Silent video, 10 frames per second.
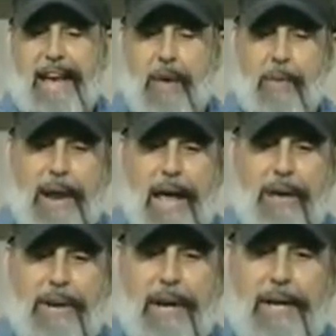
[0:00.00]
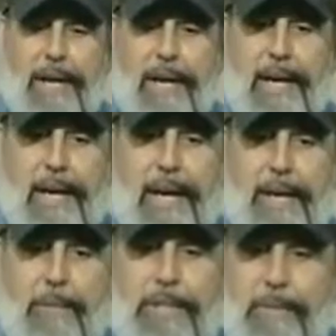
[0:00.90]
And I went out and I
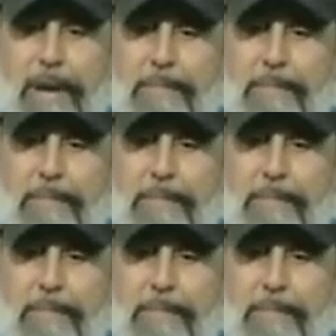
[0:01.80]
went to my